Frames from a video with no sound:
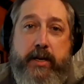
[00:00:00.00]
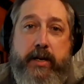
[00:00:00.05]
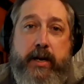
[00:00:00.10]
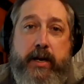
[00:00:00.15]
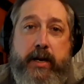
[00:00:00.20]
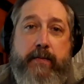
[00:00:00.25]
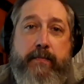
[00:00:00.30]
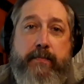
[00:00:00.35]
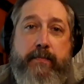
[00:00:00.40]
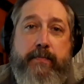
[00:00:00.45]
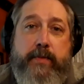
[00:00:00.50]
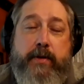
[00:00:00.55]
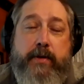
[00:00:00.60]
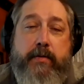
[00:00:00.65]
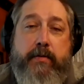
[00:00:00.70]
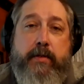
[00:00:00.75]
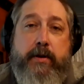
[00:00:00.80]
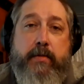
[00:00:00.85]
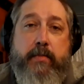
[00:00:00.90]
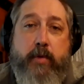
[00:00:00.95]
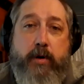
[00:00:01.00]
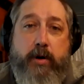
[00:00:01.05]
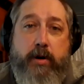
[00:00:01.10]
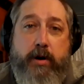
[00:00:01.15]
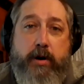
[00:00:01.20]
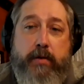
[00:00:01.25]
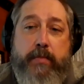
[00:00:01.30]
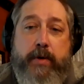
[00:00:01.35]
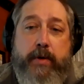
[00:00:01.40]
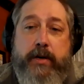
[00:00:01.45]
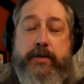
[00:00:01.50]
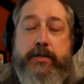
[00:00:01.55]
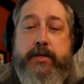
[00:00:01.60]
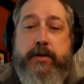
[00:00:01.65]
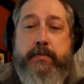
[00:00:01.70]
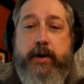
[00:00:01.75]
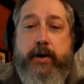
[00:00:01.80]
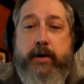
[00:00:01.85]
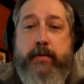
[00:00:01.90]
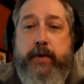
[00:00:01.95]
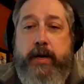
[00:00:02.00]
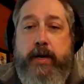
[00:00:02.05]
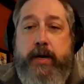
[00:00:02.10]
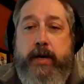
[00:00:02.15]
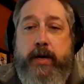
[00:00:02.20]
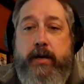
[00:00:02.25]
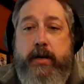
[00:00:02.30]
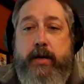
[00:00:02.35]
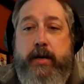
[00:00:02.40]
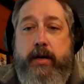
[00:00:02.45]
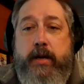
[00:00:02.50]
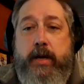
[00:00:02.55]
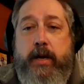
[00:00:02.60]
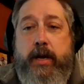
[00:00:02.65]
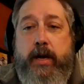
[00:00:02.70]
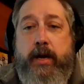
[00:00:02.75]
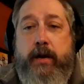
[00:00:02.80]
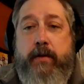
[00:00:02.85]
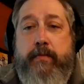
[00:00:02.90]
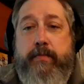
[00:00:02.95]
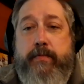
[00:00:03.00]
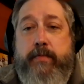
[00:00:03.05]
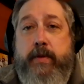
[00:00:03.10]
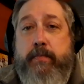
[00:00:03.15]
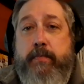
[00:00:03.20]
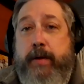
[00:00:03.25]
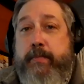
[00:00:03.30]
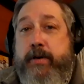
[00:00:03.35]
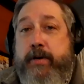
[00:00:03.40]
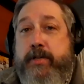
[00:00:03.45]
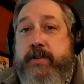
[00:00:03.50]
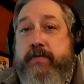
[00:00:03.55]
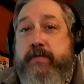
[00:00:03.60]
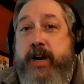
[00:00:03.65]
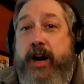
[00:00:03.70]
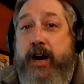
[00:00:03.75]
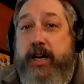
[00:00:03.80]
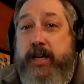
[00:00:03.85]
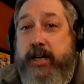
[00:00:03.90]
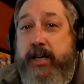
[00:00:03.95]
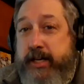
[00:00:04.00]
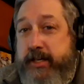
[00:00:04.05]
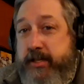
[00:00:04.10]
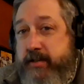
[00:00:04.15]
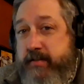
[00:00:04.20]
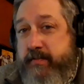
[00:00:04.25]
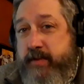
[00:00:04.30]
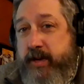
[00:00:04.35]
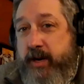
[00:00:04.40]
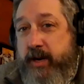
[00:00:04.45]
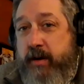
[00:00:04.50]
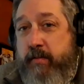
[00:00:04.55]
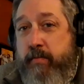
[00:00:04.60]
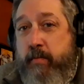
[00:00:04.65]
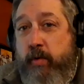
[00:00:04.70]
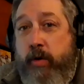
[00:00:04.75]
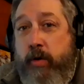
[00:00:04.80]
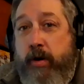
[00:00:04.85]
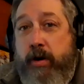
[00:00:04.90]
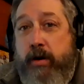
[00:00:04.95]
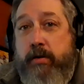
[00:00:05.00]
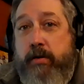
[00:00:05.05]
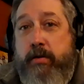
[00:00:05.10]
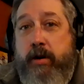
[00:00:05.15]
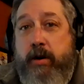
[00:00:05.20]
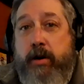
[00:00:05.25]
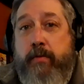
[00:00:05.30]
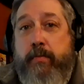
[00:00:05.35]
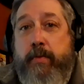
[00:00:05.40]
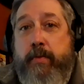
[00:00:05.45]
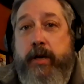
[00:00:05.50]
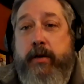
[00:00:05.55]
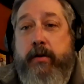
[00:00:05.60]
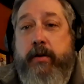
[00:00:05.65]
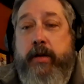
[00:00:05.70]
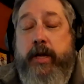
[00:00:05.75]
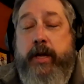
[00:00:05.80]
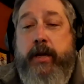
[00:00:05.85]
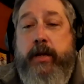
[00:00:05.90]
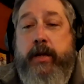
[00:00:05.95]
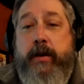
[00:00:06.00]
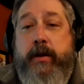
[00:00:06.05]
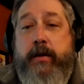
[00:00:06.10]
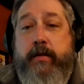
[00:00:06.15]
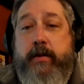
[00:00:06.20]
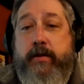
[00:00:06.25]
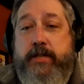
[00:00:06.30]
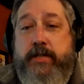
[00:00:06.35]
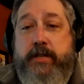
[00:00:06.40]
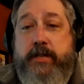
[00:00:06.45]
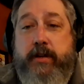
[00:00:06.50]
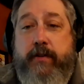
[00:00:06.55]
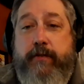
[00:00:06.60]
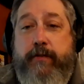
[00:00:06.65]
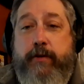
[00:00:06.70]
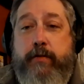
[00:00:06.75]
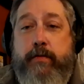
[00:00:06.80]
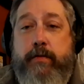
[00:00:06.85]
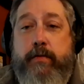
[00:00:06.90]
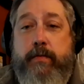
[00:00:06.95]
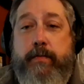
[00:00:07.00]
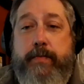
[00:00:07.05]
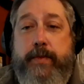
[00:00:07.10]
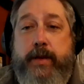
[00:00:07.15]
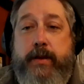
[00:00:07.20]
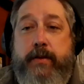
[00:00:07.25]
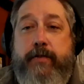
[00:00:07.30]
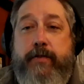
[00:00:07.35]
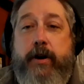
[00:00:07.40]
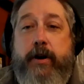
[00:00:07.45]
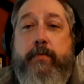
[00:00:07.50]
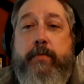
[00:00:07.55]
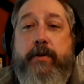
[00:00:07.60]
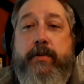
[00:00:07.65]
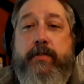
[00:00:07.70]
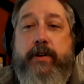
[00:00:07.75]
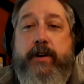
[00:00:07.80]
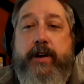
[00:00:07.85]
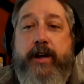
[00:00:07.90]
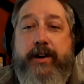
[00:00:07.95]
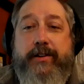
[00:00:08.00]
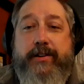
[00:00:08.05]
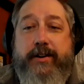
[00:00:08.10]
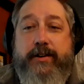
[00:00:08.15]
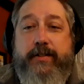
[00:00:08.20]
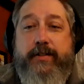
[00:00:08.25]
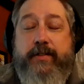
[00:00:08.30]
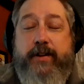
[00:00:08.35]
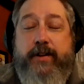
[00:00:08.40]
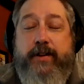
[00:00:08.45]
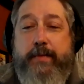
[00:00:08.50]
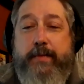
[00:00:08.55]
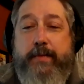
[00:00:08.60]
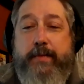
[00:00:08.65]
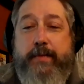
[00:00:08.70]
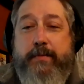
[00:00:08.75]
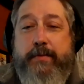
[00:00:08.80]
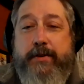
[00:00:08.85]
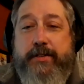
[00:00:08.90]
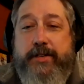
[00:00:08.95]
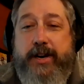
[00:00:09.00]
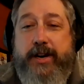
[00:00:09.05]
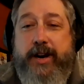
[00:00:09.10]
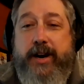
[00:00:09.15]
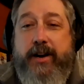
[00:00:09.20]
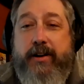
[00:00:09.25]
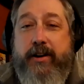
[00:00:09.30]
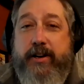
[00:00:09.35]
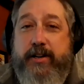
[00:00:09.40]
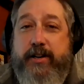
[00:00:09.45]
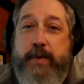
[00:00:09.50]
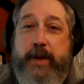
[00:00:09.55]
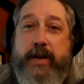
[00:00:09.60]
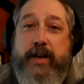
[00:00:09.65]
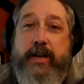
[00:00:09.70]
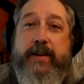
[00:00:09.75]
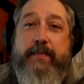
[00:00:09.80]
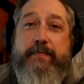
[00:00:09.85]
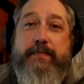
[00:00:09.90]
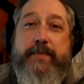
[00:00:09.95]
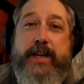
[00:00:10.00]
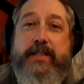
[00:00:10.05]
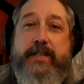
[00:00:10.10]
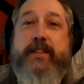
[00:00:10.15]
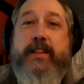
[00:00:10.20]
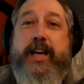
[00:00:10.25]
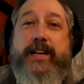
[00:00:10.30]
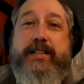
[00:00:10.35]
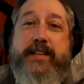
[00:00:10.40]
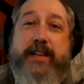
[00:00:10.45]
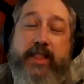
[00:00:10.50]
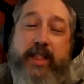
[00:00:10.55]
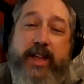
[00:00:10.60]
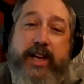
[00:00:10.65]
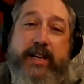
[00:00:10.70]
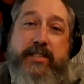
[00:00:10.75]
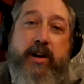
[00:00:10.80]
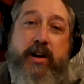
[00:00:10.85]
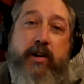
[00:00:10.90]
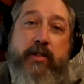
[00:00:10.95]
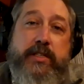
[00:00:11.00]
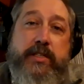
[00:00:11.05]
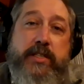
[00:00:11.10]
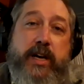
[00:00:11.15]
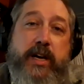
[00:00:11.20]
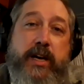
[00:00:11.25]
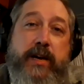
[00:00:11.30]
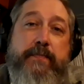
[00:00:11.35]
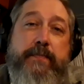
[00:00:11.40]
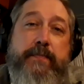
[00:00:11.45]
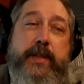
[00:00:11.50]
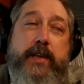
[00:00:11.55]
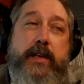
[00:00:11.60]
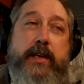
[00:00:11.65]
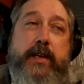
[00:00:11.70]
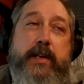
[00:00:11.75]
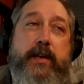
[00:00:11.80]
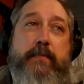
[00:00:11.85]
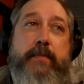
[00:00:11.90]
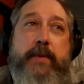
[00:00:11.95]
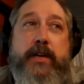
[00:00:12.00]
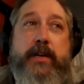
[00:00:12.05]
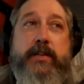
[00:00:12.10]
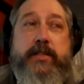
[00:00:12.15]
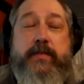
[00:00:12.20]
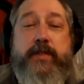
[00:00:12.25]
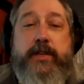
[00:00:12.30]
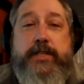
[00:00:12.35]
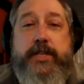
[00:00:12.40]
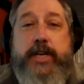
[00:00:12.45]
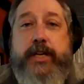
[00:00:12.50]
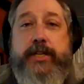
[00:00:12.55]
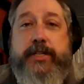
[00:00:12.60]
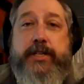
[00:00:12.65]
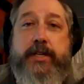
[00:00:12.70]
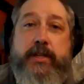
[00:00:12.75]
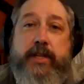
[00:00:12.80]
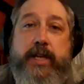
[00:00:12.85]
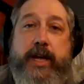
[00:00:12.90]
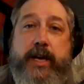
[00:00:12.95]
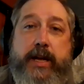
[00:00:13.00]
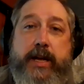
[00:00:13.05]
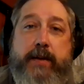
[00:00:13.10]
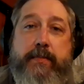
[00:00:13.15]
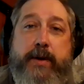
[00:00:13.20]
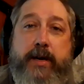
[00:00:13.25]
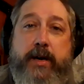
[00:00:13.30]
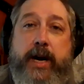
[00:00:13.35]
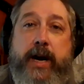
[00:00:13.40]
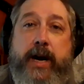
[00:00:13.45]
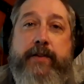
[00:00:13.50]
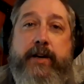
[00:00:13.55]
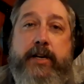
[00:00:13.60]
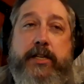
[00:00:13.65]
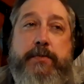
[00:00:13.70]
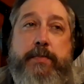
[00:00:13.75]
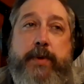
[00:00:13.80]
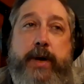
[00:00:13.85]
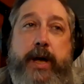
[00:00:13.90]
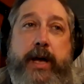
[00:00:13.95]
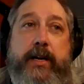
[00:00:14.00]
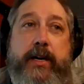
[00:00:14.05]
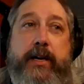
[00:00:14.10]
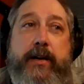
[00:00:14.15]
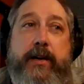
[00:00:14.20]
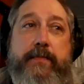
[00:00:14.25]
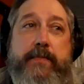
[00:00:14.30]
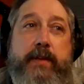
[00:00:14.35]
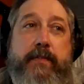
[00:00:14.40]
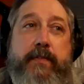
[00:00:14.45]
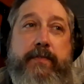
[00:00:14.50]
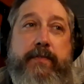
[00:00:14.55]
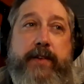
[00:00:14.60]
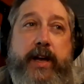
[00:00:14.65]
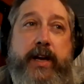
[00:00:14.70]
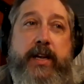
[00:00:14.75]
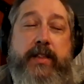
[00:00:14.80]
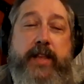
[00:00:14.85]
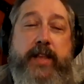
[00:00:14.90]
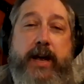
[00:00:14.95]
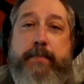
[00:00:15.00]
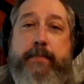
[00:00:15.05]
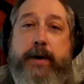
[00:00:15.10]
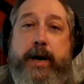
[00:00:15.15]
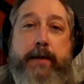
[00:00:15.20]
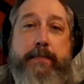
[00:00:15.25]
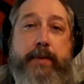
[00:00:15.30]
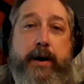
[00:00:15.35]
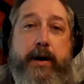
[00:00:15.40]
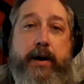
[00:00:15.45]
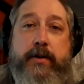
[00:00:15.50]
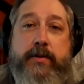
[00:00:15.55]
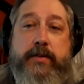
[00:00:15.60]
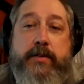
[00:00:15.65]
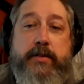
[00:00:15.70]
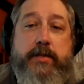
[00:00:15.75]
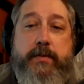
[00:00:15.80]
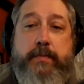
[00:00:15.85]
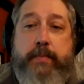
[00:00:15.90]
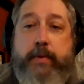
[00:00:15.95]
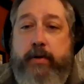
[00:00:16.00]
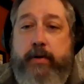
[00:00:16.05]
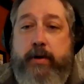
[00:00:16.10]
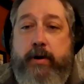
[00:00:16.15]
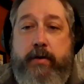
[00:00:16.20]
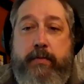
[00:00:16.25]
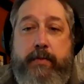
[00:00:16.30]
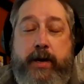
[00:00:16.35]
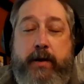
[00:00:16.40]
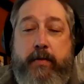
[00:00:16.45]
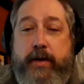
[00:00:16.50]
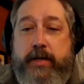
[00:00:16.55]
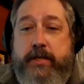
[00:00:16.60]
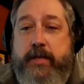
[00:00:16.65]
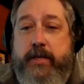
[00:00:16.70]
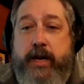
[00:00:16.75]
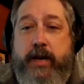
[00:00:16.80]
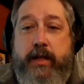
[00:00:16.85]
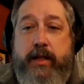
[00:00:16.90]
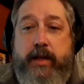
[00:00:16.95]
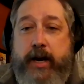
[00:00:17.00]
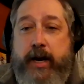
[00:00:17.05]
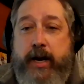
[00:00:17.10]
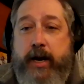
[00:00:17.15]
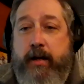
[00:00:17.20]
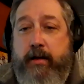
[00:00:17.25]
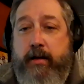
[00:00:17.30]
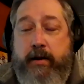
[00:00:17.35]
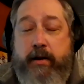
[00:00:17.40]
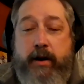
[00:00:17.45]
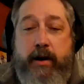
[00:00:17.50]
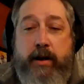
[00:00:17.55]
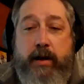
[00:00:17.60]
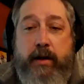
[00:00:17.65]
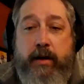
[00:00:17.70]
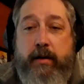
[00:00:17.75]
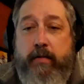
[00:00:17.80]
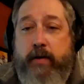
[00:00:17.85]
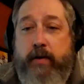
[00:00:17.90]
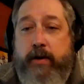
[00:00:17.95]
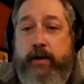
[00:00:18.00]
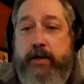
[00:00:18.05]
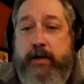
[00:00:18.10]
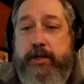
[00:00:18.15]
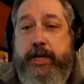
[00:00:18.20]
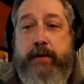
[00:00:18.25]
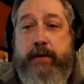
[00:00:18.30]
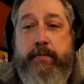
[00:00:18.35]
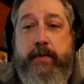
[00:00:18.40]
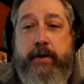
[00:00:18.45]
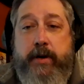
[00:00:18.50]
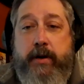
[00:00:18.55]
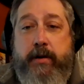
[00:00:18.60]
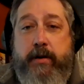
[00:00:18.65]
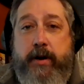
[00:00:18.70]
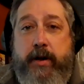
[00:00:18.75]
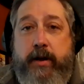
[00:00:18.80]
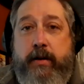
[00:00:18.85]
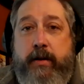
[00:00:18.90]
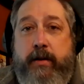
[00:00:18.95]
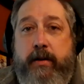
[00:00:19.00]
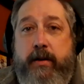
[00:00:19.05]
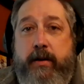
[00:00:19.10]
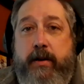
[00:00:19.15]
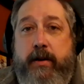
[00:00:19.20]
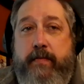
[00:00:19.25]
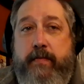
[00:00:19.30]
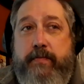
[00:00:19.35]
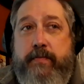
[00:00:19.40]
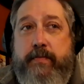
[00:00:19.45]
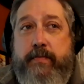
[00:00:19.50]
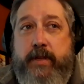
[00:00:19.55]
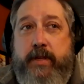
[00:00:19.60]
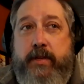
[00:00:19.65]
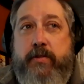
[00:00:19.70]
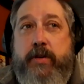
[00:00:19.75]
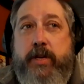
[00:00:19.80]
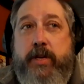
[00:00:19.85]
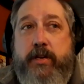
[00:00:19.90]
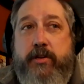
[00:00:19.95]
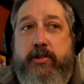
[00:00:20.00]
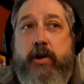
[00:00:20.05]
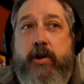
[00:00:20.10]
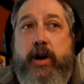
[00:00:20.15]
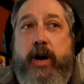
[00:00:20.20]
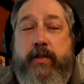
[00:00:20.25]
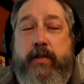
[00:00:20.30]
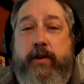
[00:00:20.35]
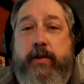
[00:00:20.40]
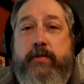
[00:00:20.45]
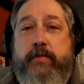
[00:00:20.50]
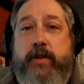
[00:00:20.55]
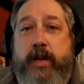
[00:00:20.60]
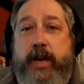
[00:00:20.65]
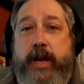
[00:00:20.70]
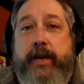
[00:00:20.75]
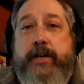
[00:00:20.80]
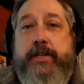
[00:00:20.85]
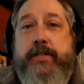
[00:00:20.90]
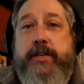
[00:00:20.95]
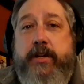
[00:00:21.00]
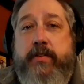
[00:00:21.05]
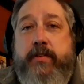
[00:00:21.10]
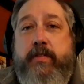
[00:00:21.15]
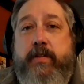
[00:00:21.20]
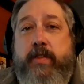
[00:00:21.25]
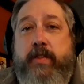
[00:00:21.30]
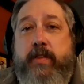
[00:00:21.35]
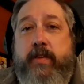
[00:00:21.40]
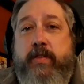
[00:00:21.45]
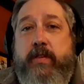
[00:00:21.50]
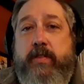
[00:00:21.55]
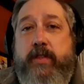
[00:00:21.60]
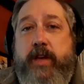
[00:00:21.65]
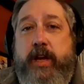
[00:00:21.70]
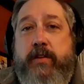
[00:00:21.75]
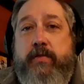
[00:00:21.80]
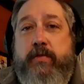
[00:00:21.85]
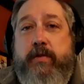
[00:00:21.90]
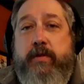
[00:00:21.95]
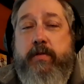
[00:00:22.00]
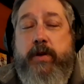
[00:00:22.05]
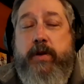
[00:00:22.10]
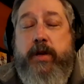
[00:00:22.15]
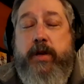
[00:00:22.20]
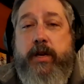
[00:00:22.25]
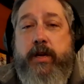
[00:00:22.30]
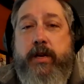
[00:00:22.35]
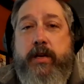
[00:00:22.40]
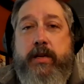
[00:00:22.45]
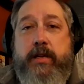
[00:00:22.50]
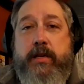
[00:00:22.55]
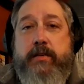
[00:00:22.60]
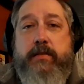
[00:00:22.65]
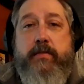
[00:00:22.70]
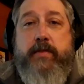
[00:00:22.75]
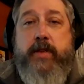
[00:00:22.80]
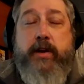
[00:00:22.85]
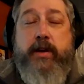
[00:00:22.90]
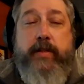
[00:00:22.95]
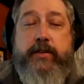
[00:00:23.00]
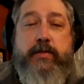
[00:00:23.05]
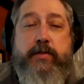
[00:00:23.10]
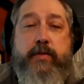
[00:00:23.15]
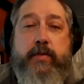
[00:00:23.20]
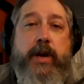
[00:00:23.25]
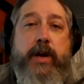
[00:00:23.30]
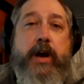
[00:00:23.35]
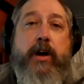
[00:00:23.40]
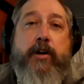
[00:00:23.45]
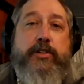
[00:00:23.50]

They're more urban or suburban. Members of Congress are more urban, and there's still a few farmers and hunters that are members of Congress, but it's less and less all the time because of the change in that demographics. But finding that bipartisan support, no matter what side of the aisle you're on, what chamber you're in, you can draw those connections. And I think that's what we need to, that's what we all